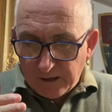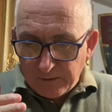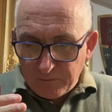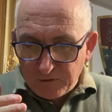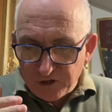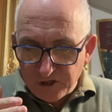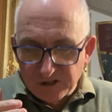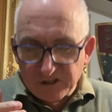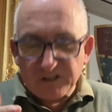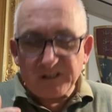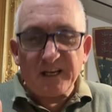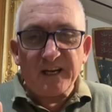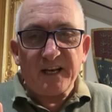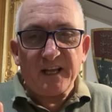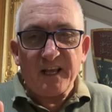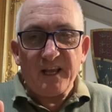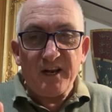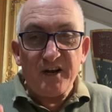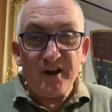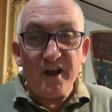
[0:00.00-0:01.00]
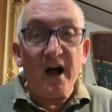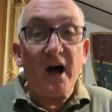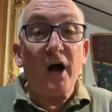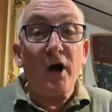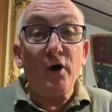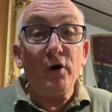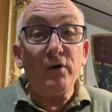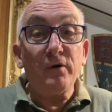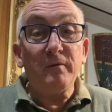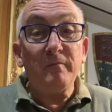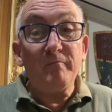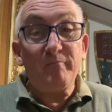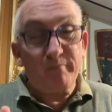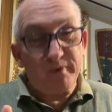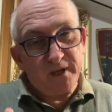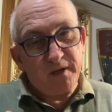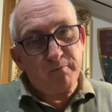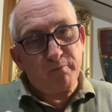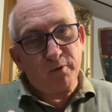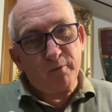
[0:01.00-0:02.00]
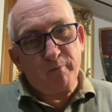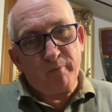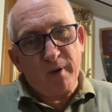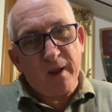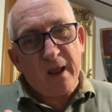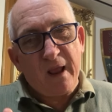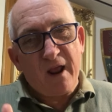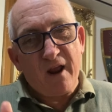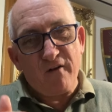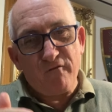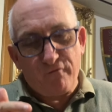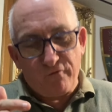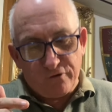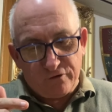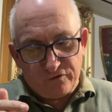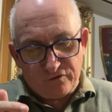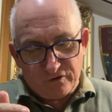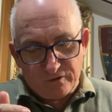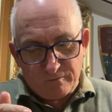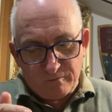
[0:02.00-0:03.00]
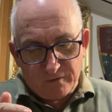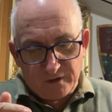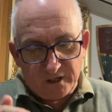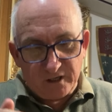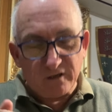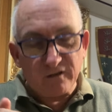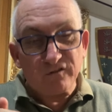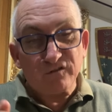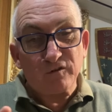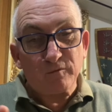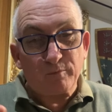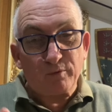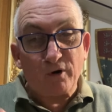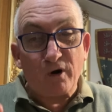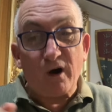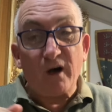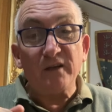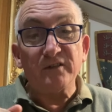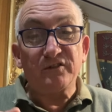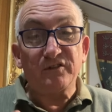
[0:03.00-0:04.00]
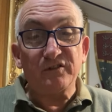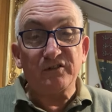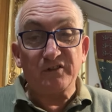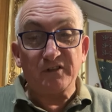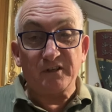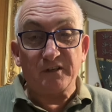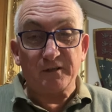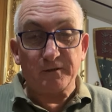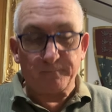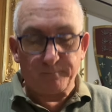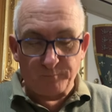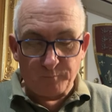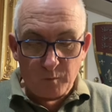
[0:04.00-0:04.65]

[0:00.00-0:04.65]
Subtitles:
just letting you know, be prepared for some little surprises in it.